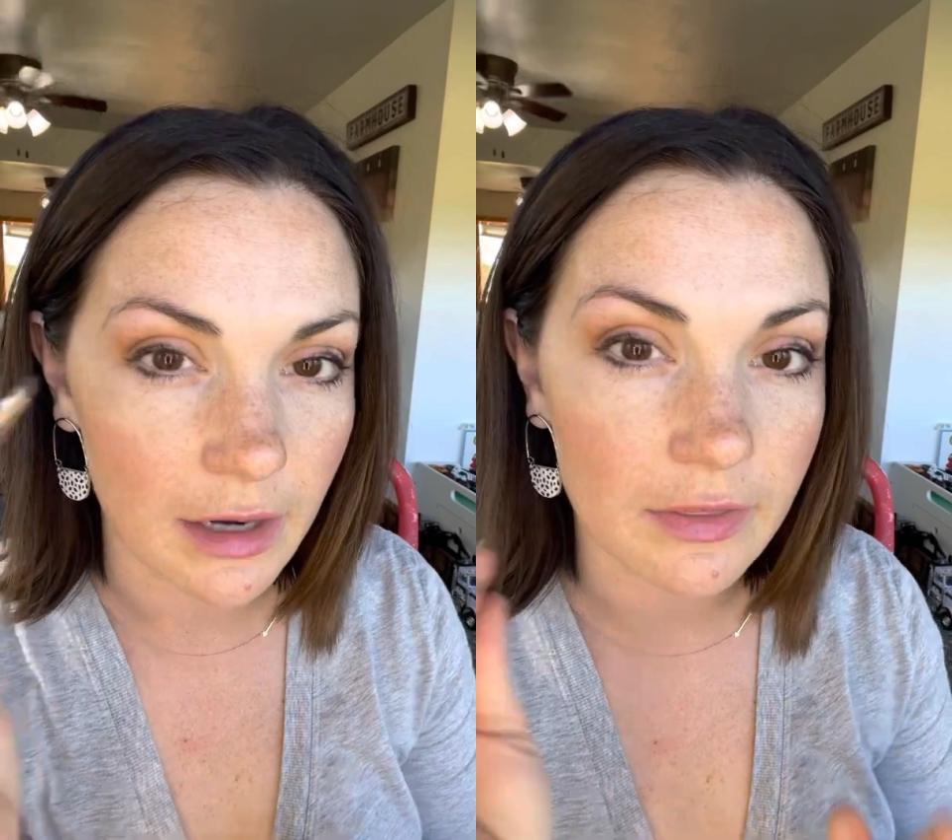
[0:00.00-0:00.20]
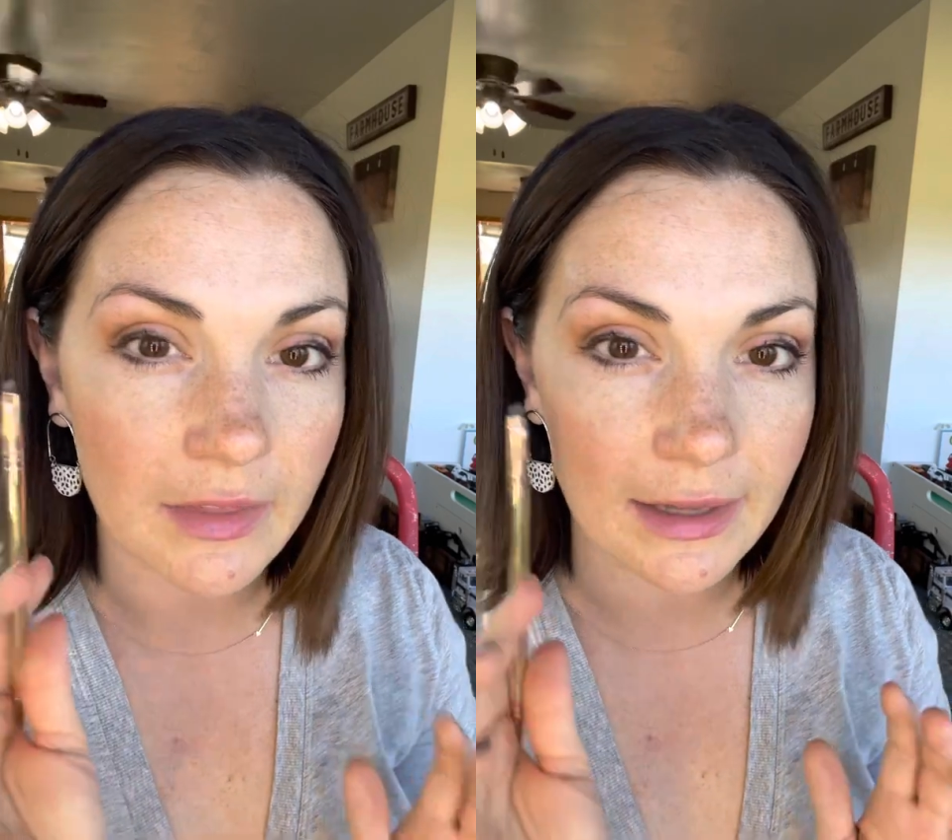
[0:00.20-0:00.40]

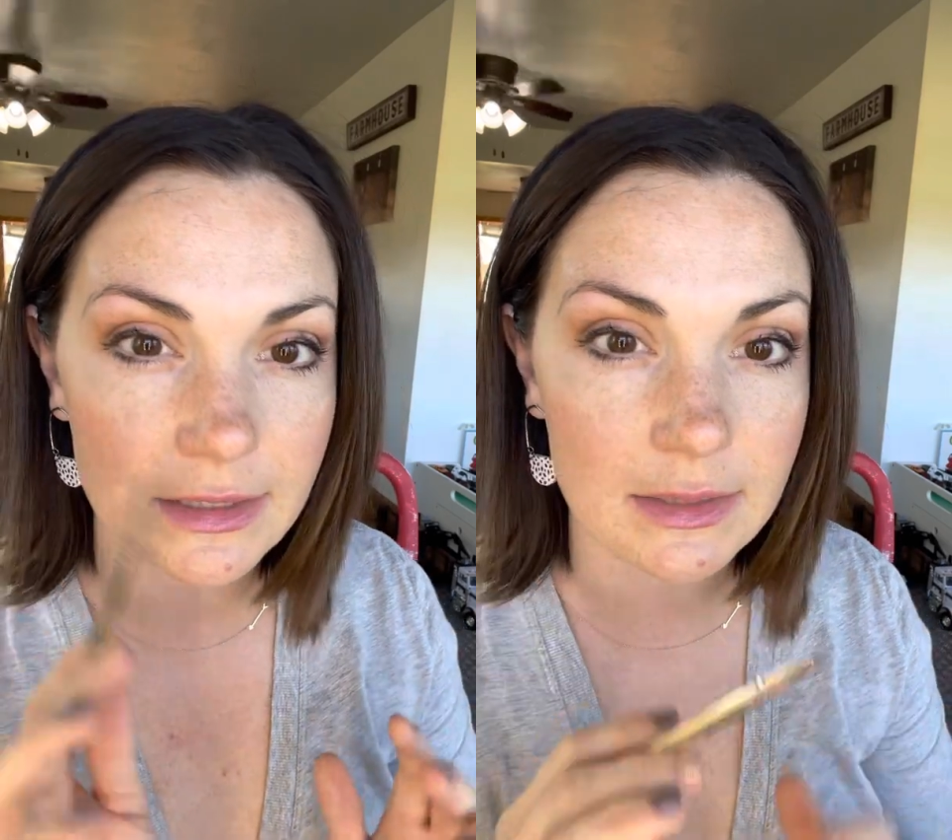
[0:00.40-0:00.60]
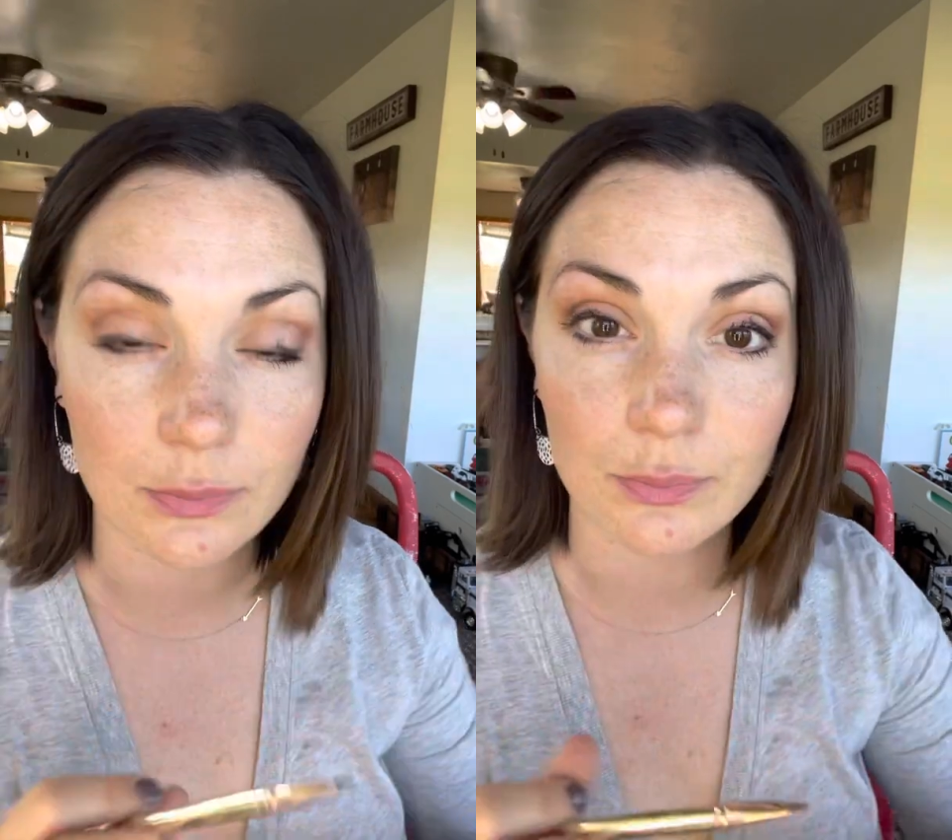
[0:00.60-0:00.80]
And
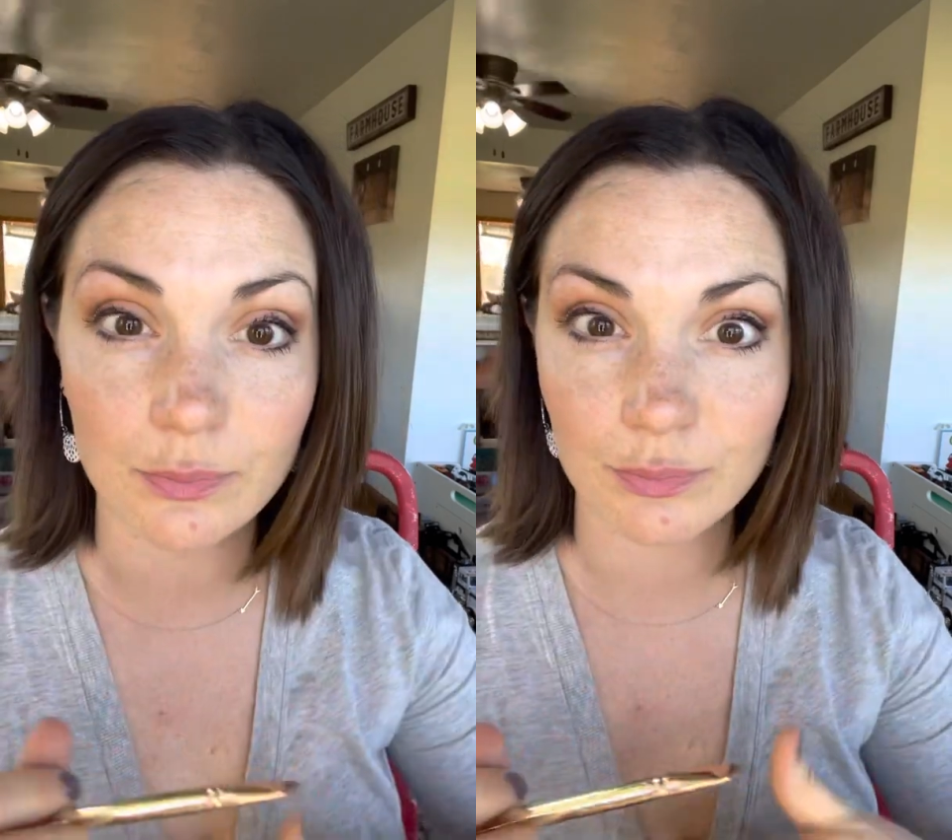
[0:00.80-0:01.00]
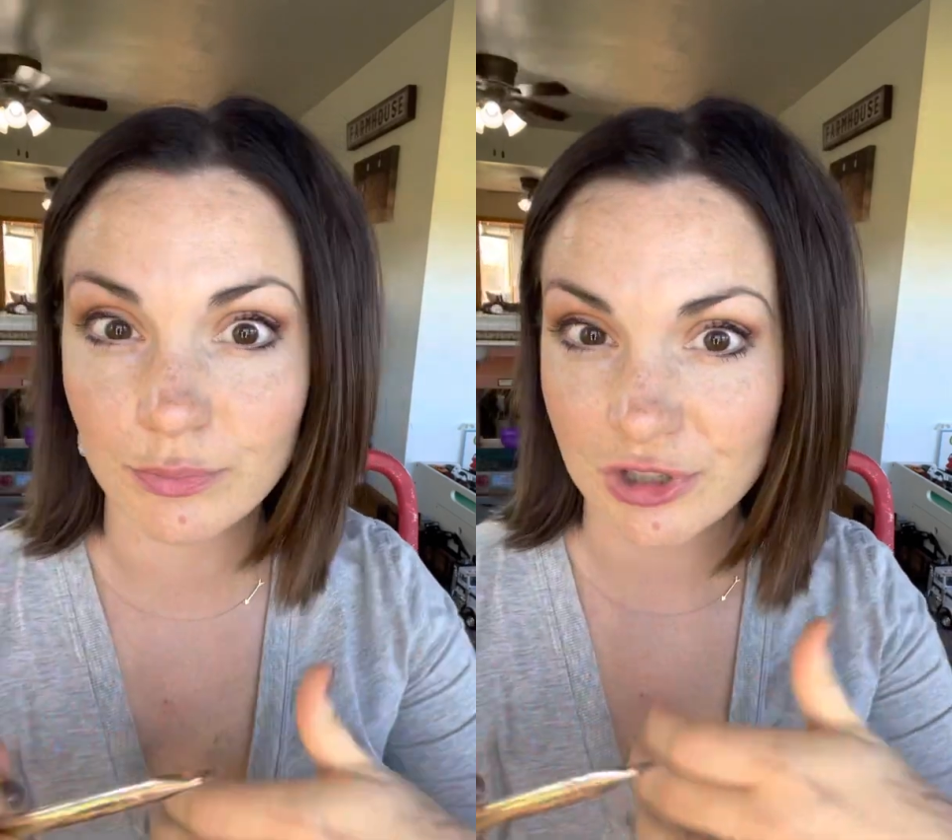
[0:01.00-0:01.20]
that's
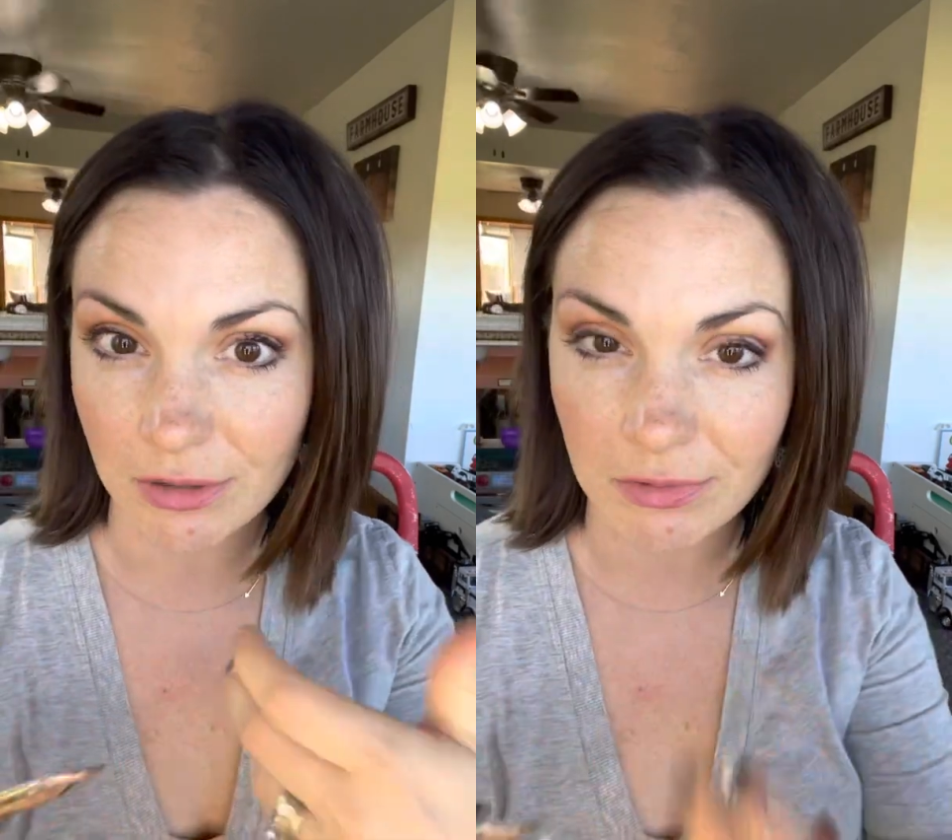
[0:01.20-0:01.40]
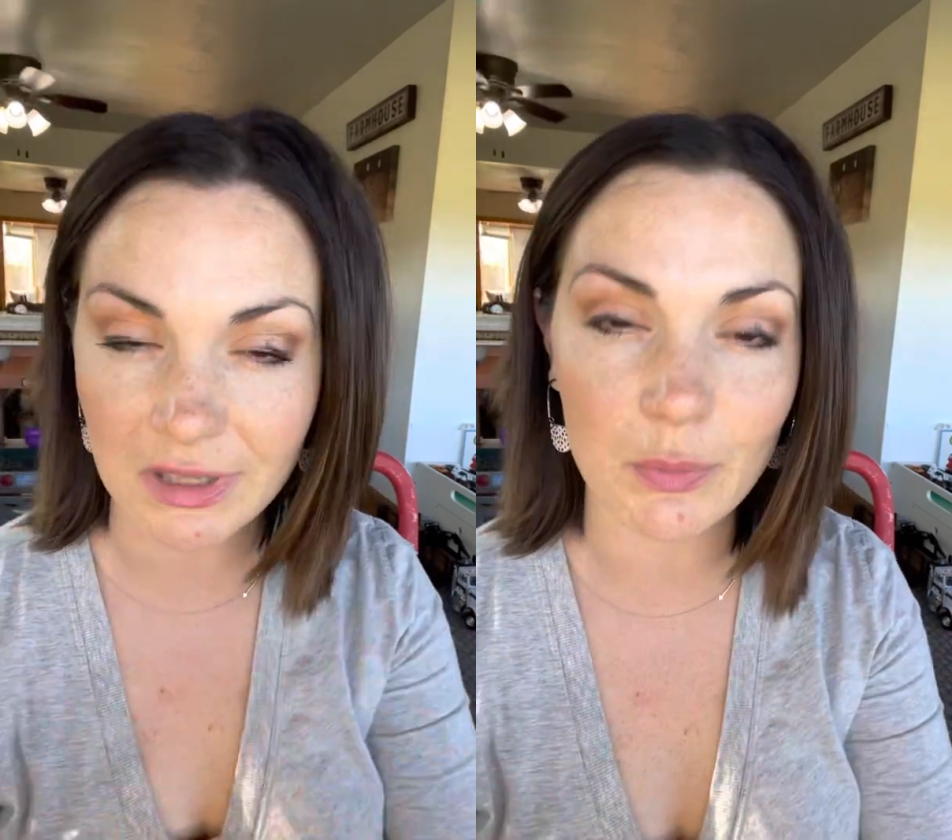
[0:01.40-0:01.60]
generally